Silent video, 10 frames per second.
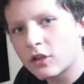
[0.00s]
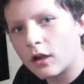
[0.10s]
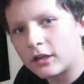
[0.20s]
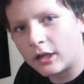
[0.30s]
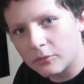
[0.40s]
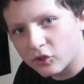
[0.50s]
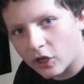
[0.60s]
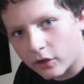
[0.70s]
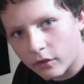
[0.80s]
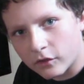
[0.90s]
our
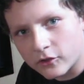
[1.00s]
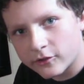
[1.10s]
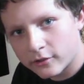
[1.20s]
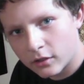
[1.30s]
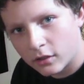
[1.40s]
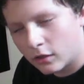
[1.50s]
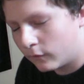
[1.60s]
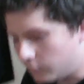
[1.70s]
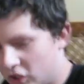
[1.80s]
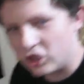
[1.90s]
commentary on this
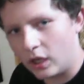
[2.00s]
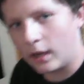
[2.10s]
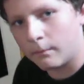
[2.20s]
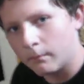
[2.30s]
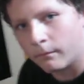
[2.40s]
VGM.